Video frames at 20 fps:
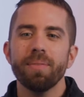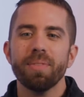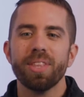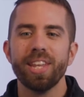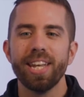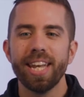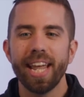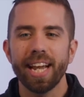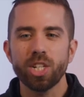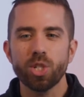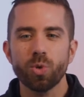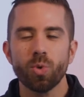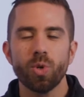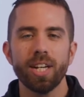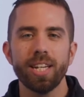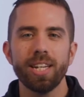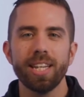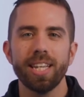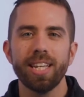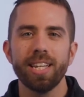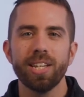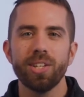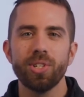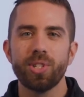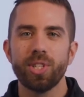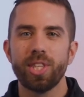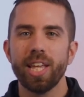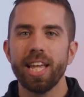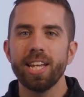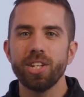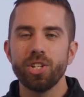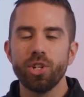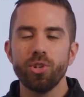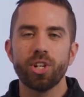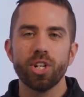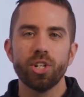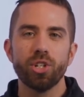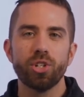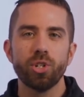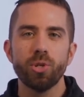The next one is then you
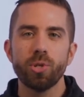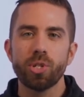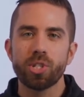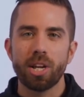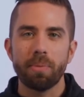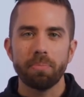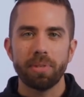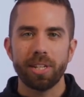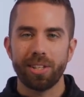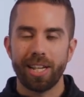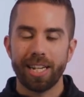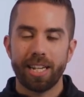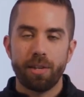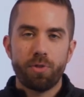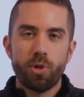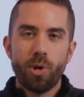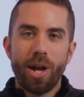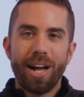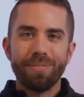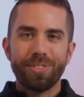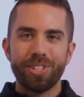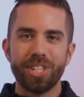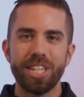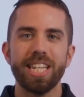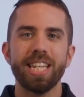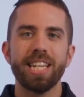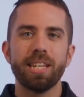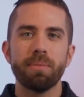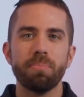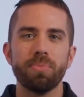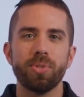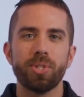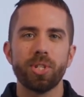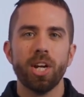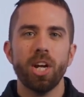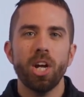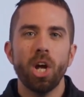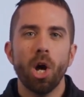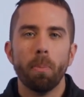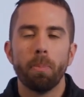can do something like if you have teams,
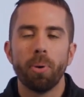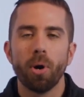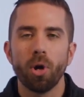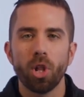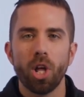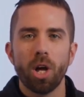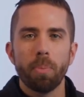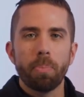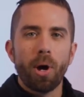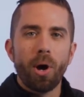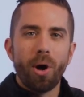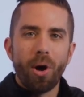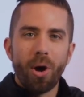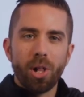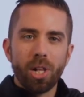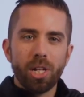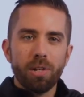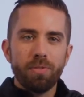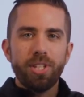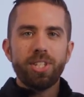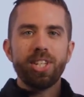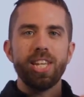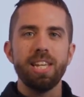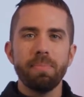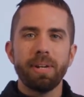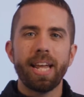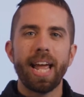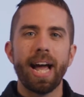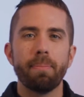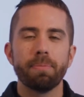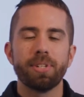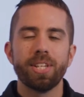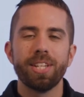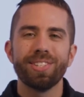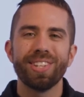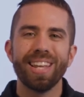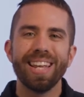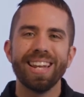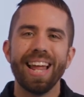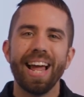pull up all of the team
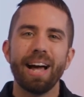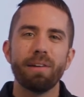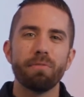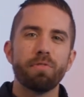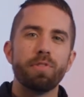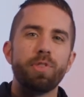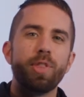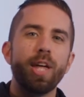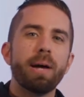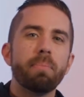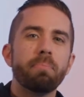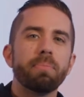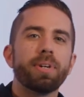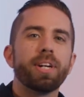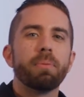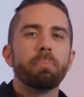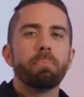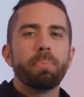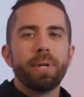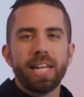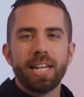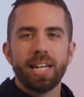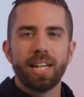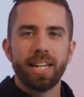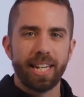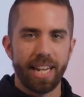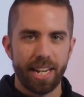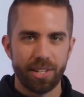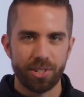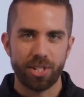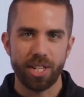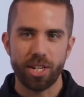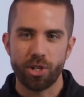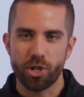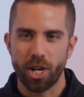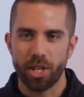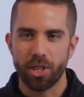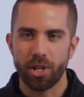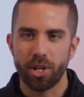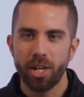captains and have them compete against
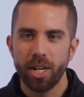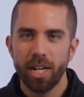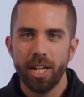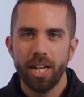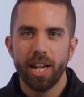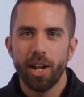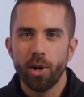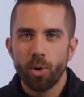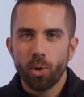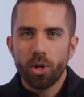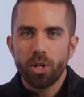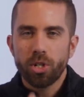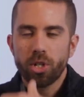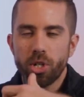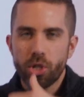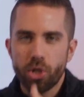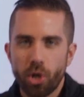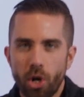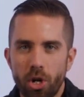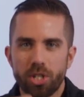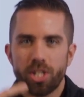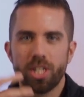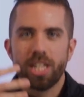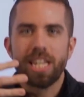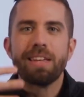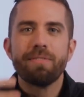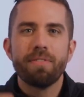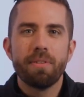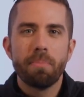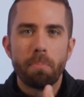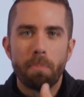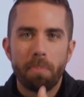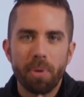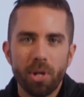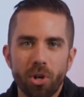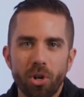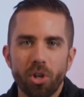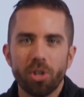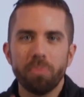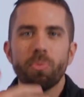each other in order to start to even
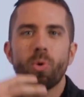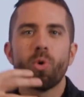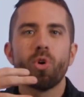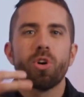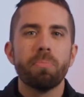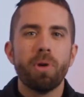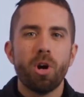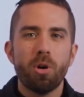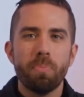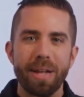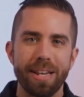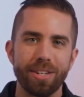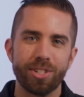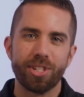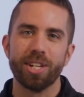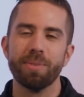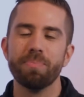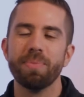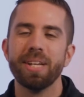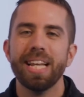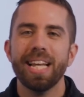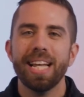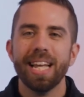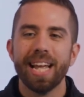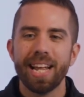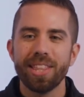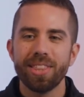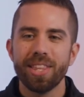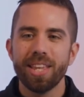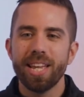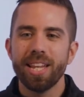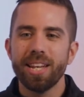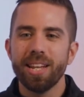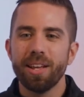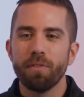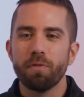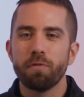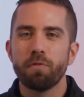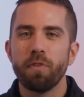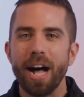build more momentum. And
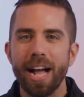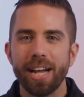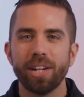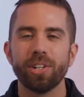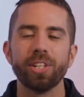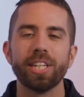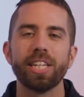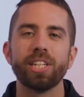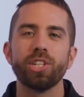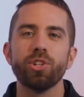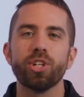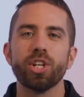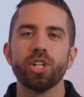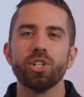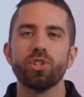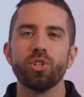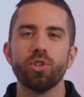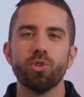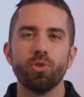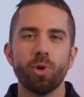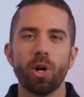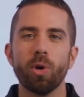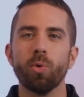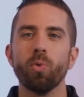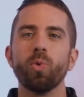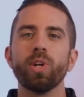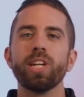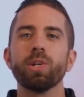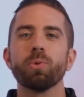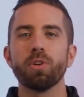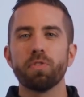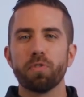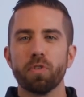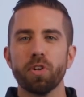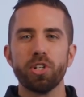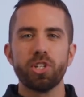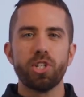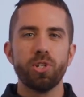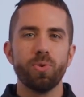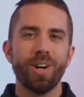then finally, you can do what we
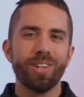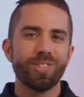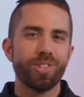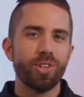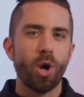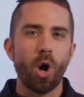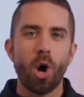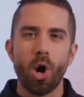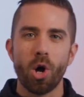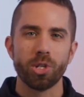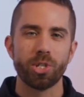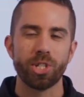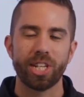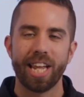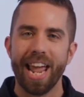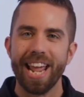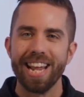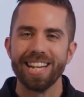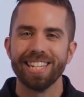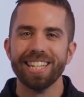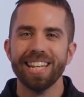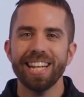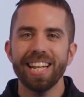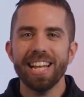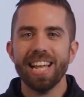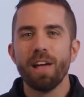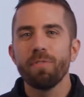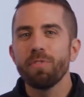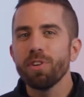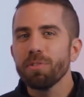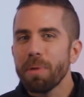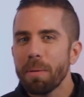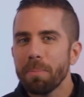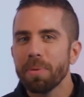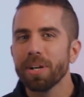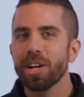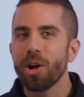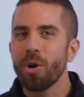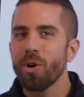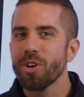refer to as an all skate. If you
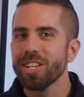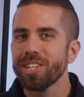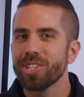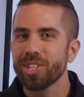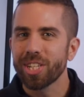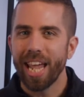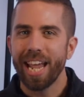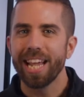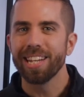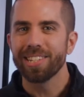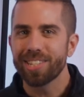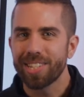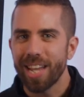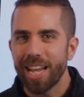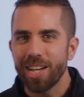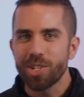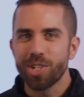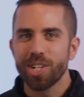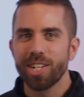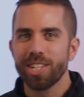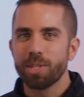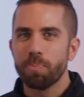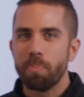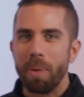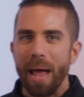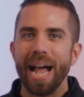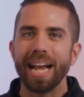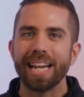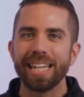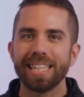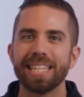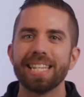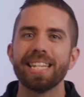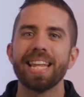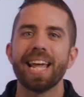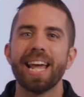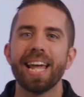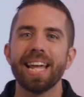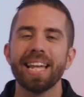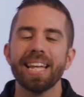remember going to skate stations back in the
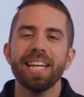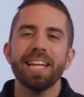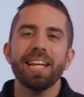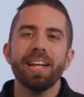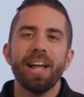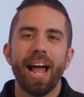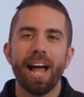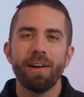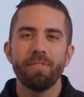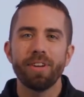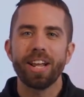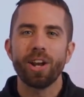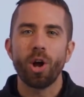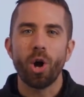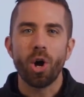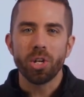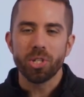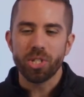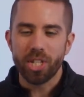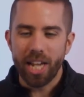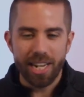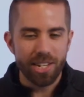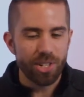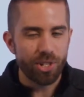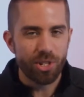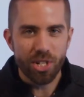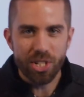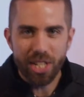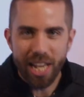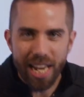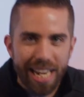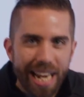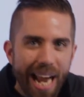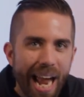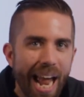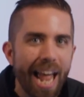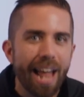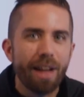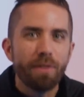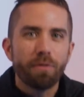day, having an all skate is just getting
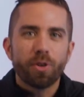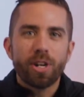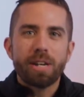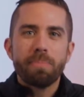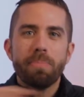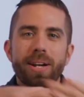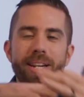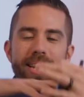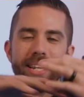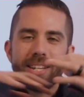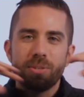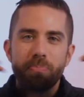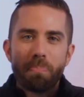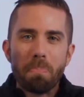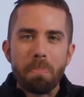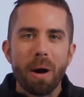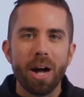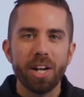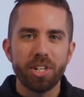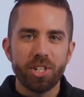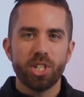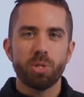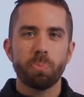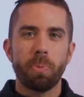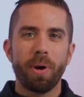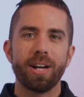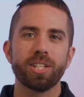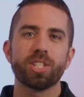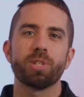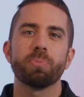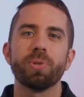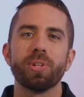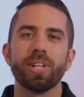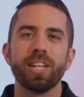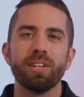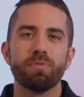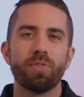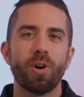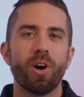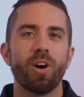everybody as much as possible
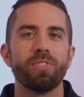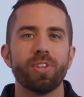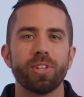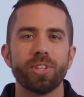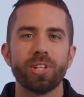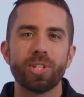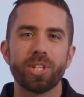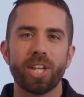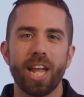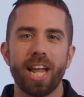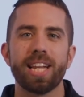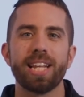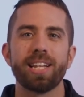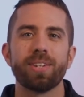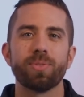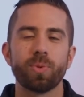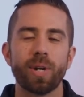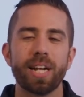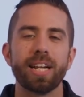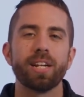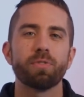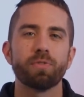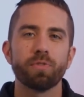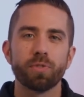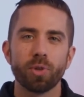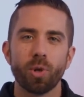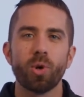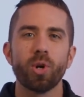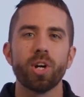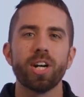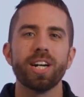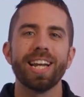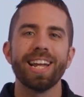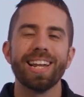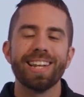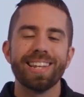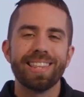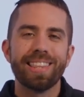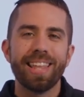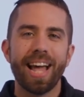involved on the skating rink floor,
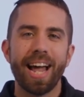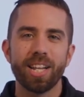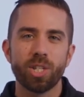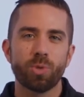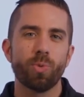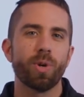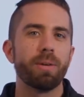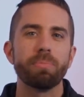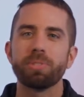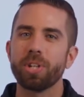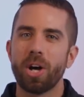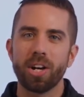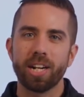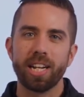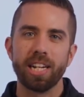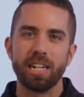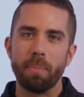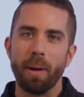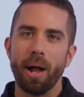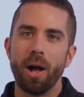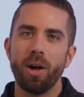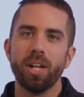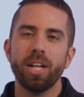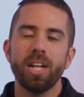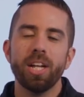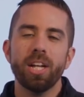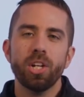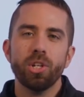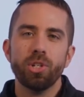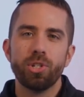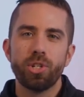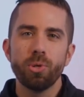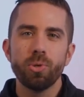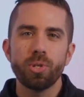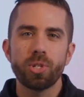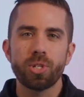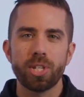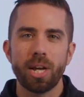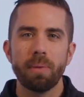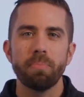and that is what I'm talking about.
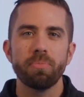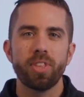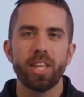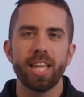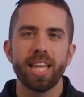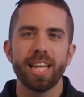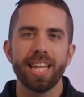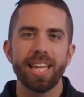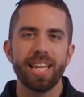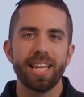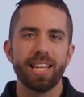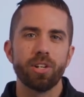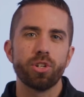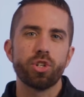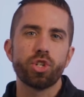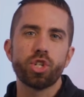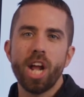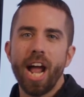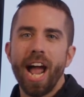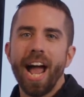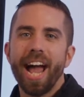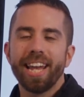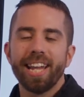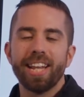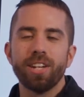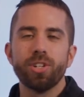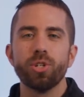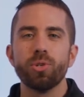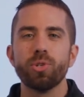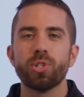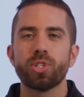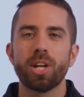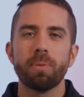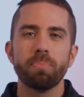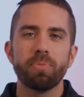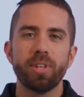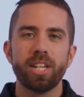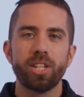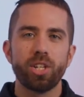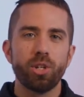Do something in chat and do
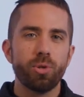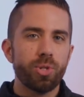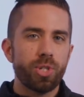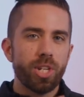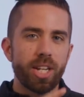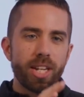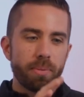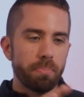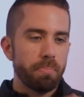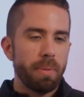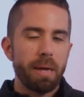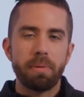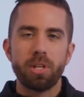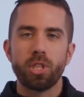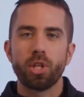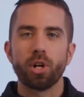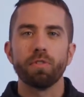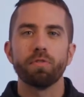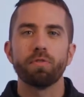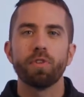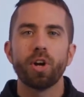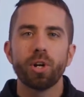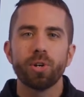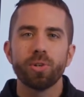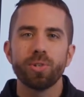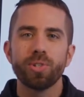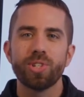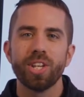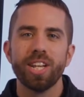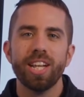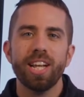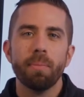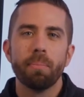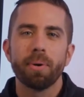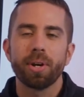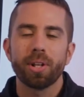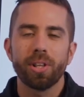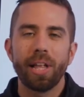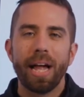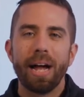something using maybe their phones,
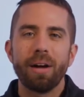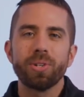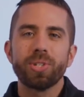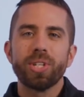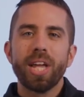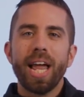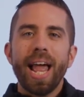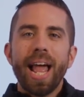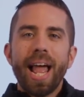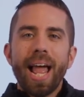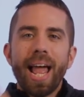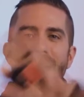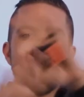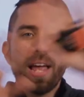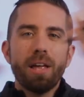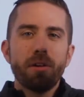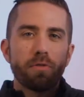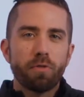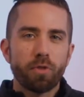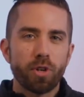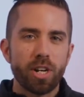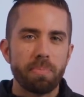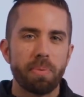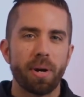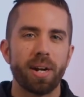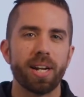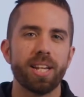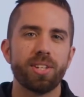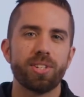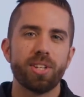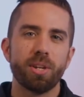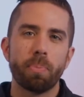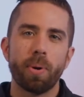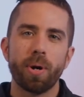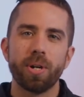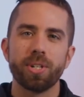but allows everybody to